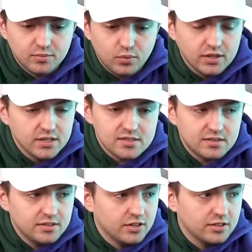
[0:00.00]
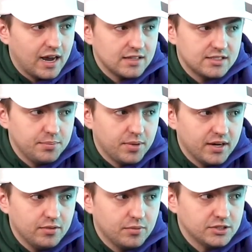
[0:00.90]
Willis, you're on the hot seat,
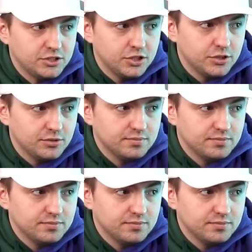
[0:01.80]
buddy. What'd you do?